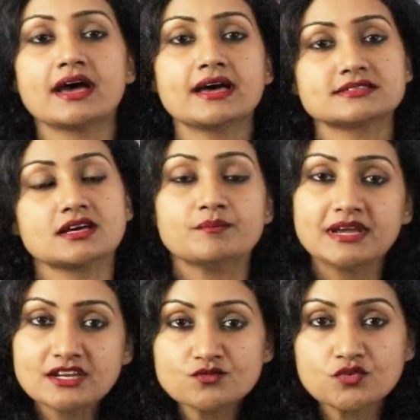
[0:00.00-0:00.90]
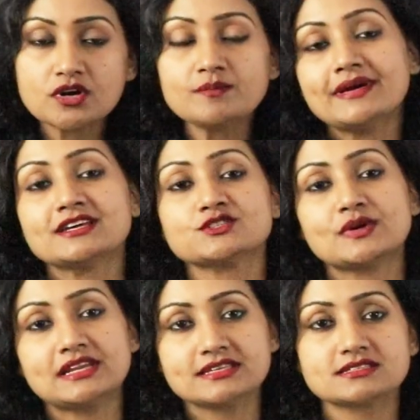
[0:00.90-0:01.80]
as a main verb as
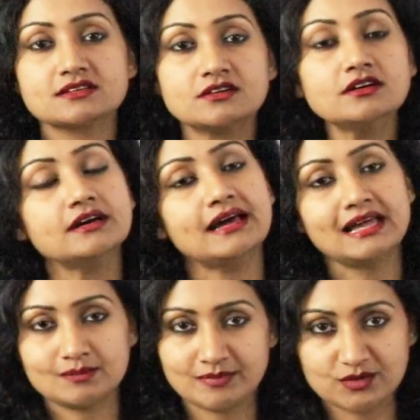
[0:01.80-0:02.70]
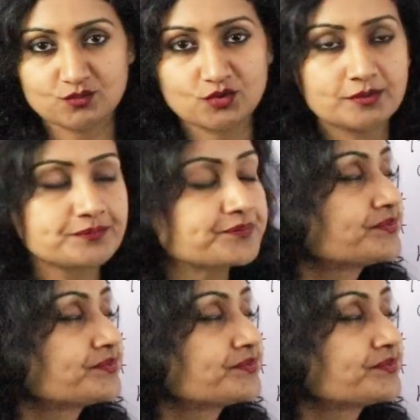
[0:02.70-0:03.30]
well as a helping verb.